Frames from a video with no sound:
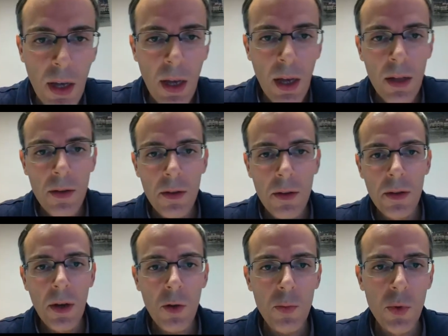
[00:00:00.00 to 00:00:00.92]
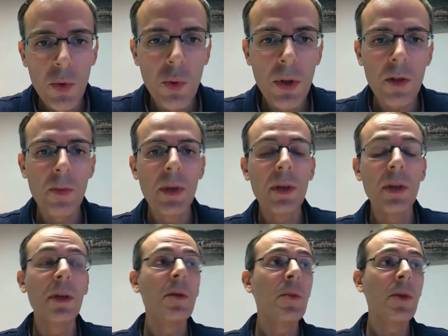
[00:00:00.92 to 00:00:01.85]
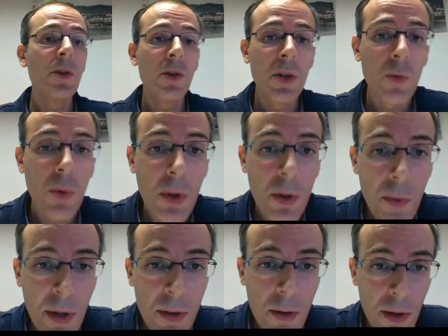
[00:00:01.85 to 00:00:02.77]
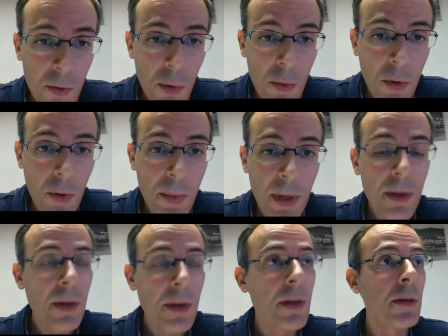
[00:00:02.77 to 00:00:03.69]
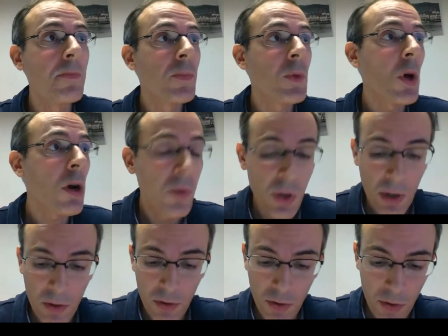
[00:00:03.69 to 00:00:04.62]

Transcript: and the output will not be an image. It will be objects.